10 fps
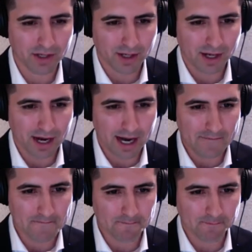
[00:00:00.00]

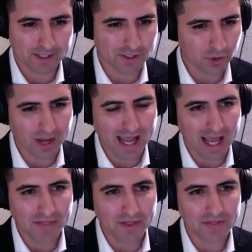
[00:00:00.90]
Um, so I,
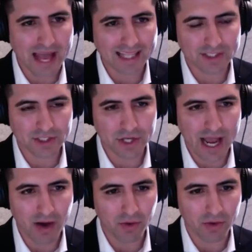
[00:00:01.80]
I, think that stood
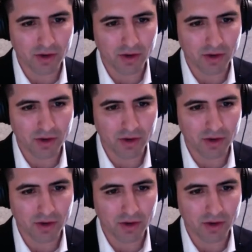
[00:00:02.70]
out.